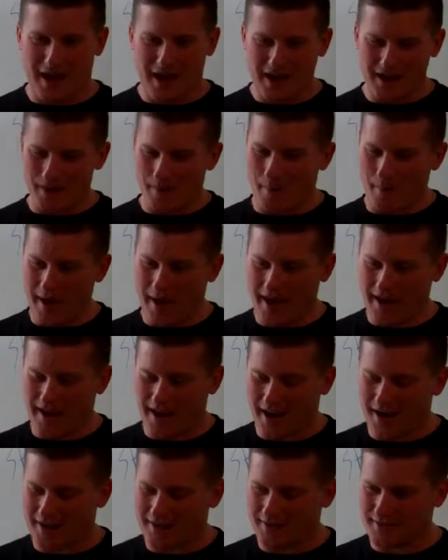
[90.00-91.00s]
I had a bad
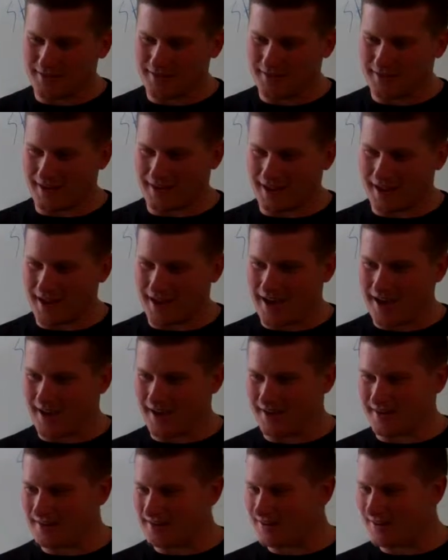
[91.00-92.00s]
attitude. I
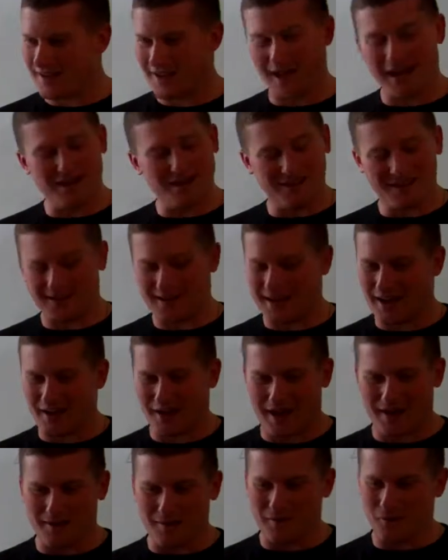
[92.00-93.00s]
had
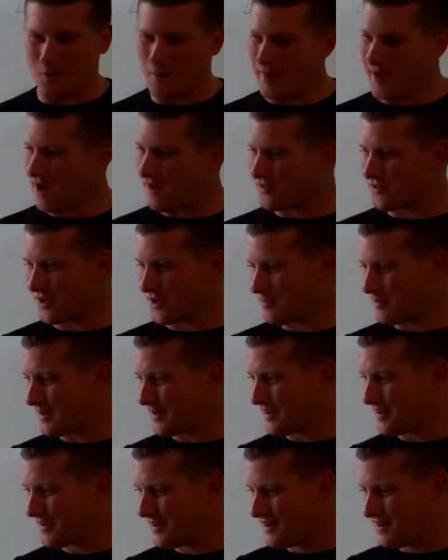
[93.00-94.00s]
a little mouth on
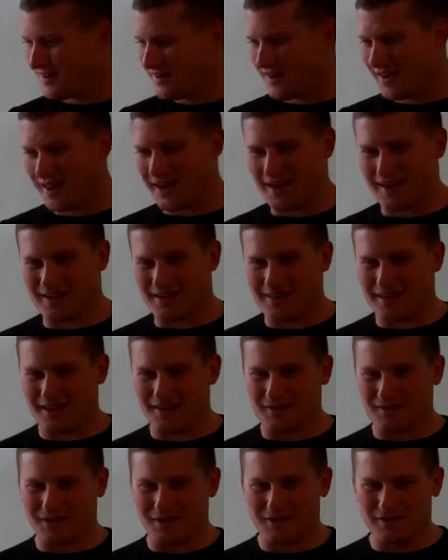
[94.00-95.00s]
me, and
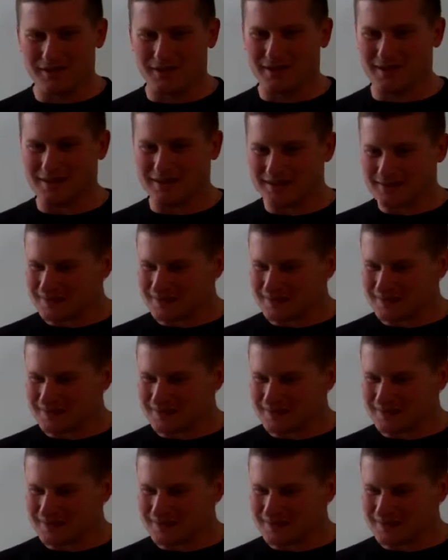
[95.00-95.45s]
that literally,